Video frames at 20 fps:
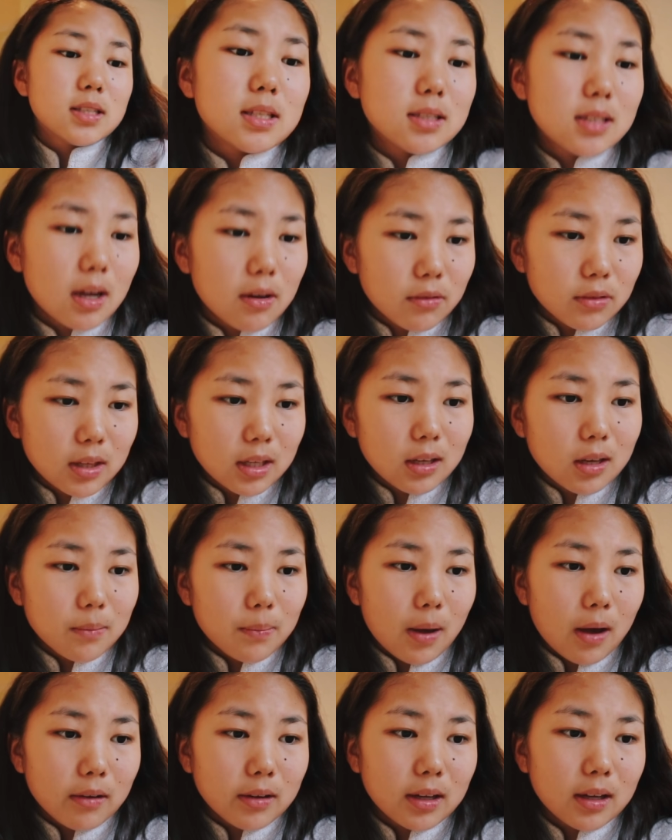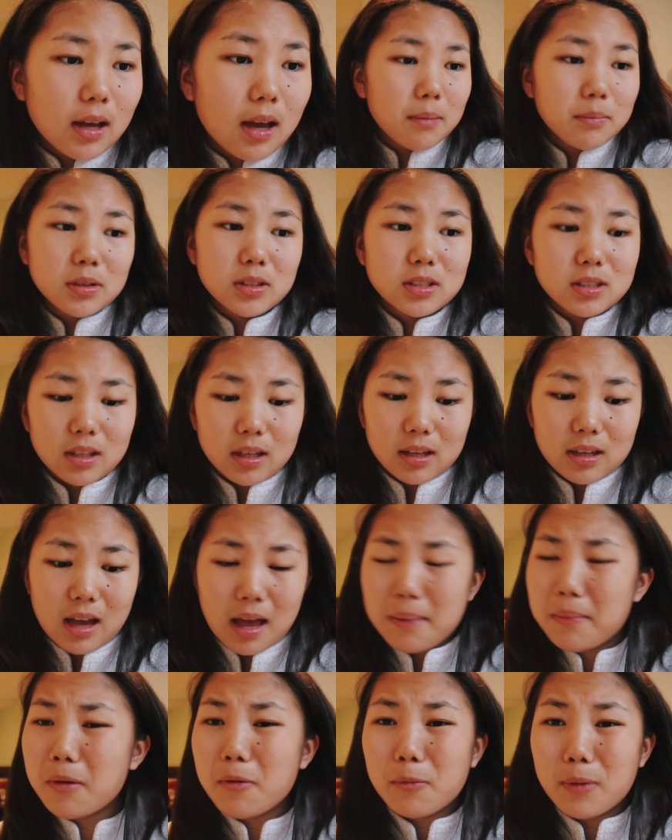sit down and think about it, I'm just
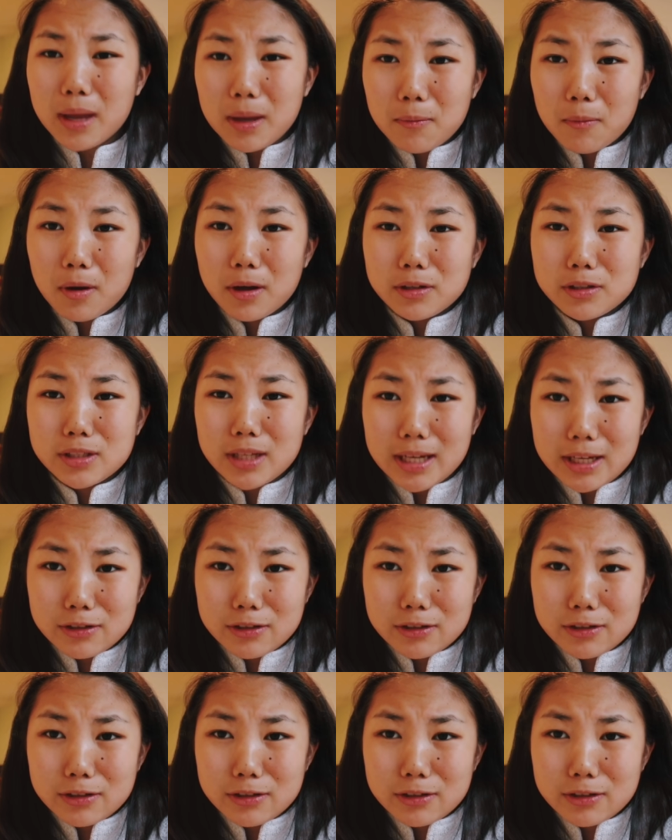like, I'm a whitewashed